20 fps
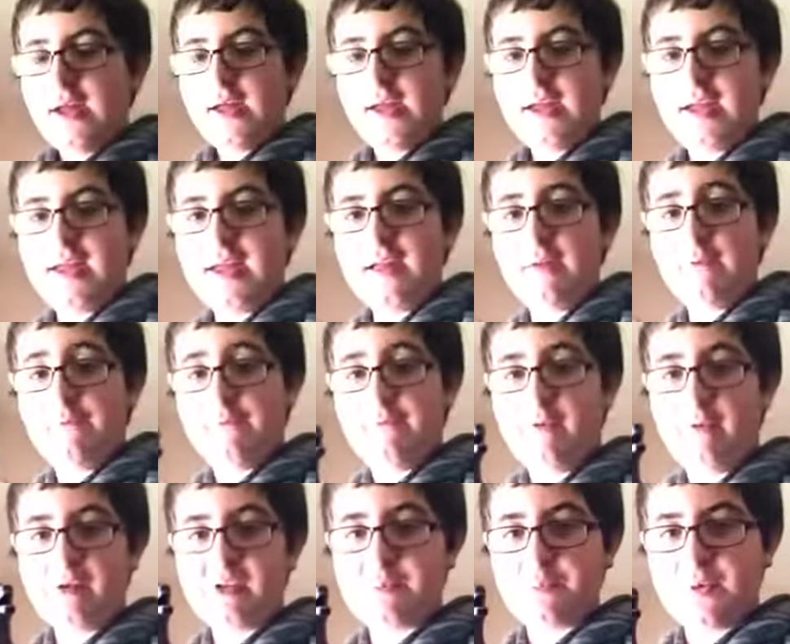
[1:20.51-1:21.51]
it, it
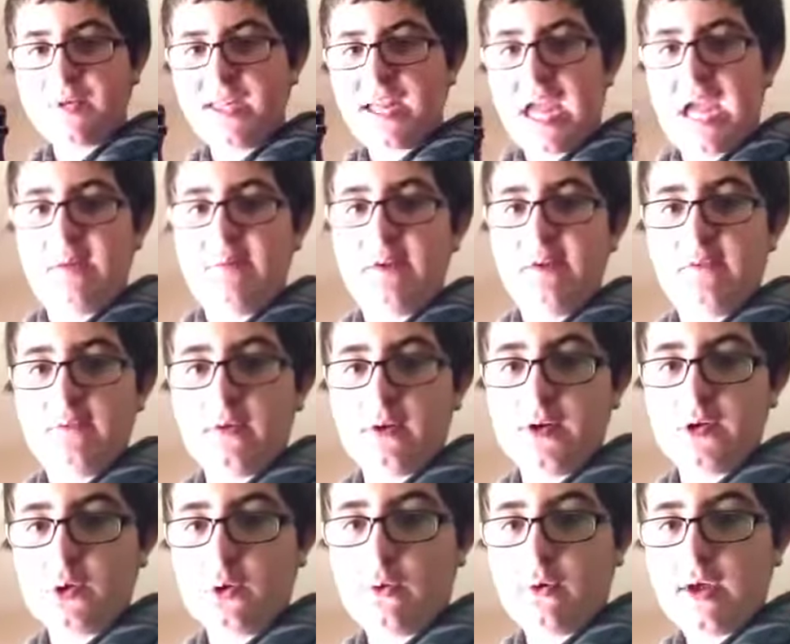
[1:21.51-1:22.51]
feels pretty heavy for a
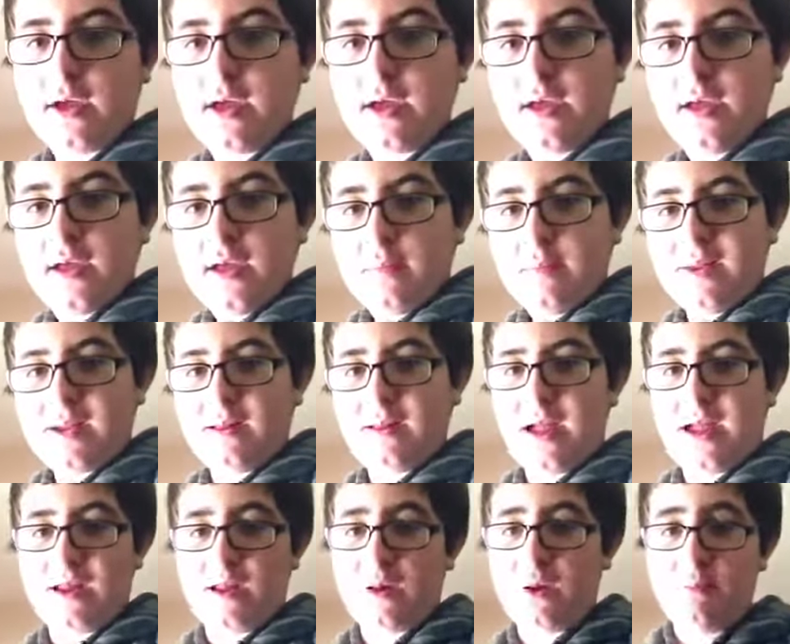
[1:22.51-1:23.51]
toy. I mean,
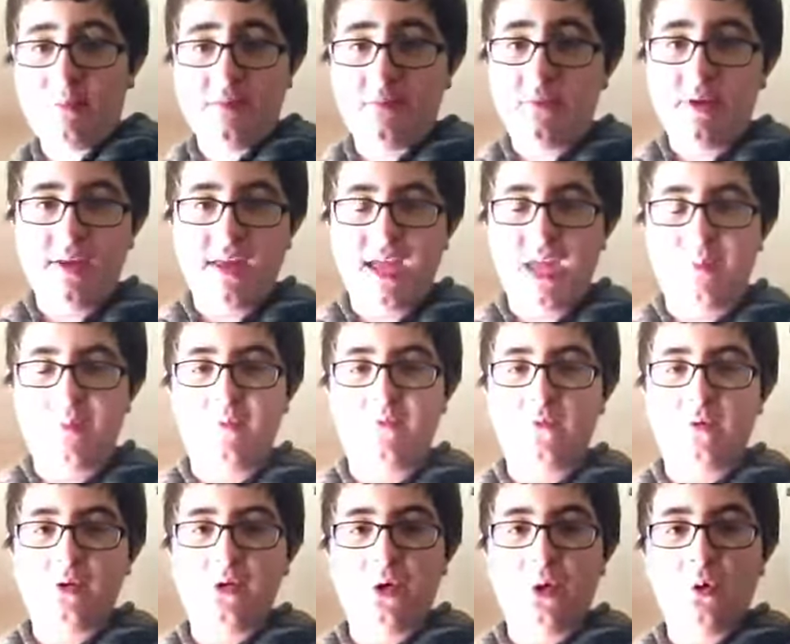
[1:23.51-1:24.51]
I, I can hold with one hand, but
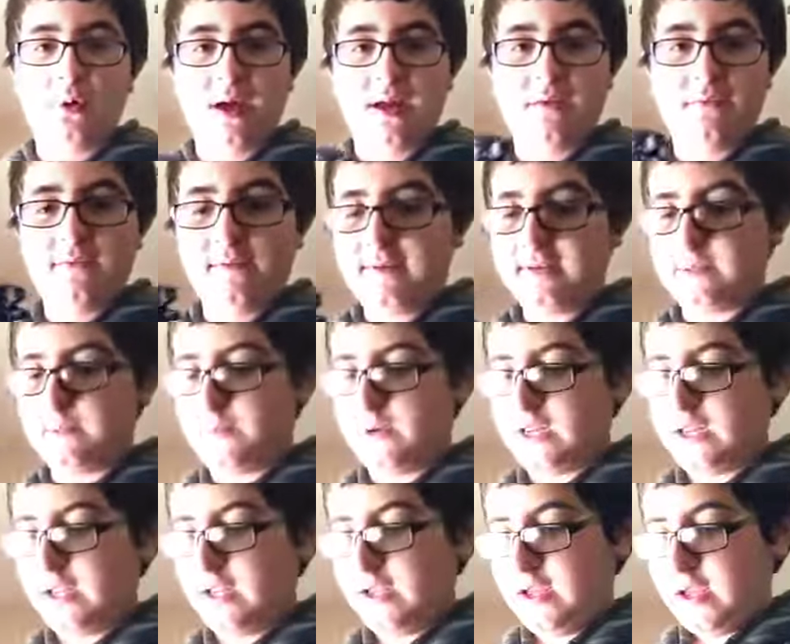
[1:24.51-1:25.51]
for a toy, it feels
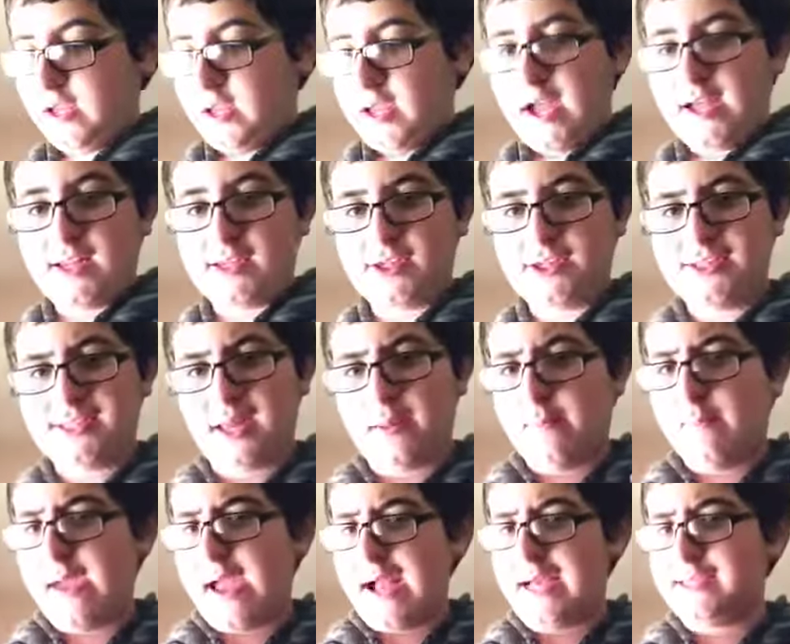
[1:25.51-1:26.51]
pretty, I guess you'd say,
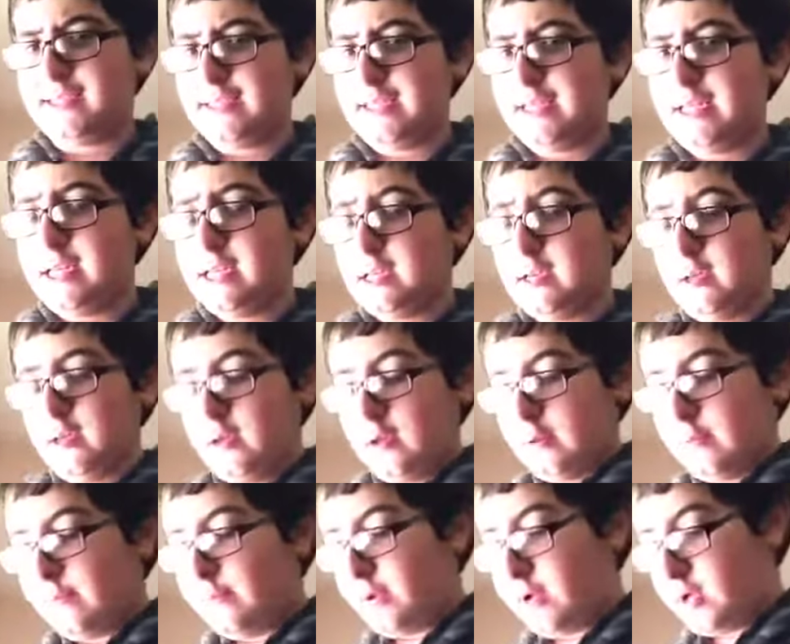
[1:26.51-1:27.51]
massy.
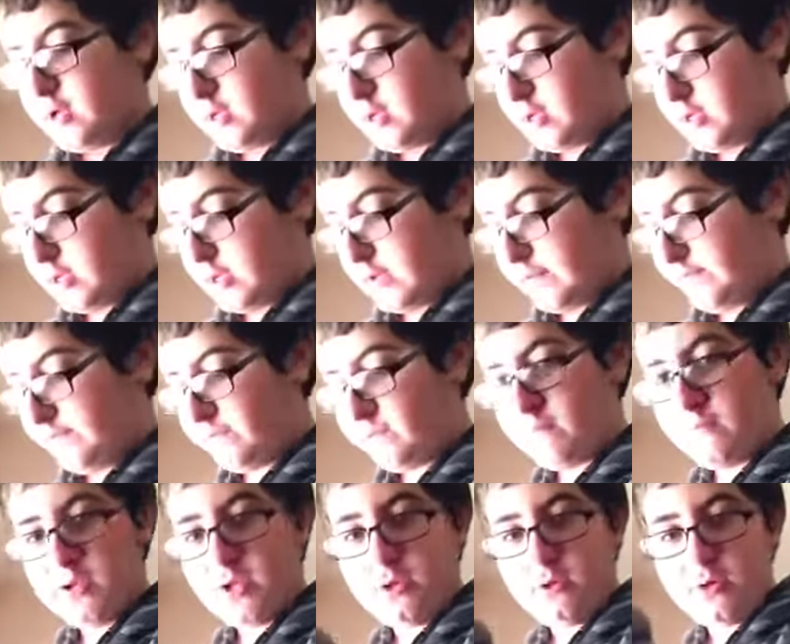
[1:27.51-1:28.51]
But um,
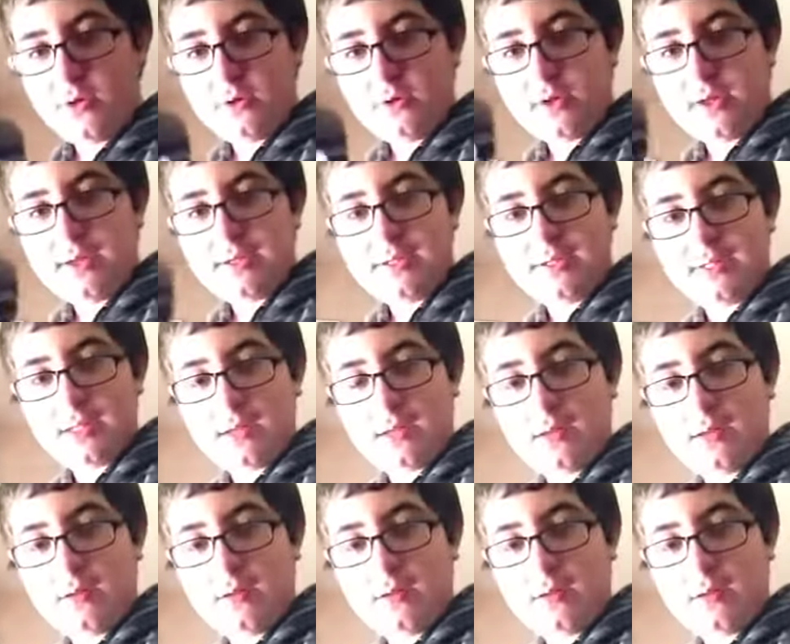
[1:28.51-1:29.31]
when you do this,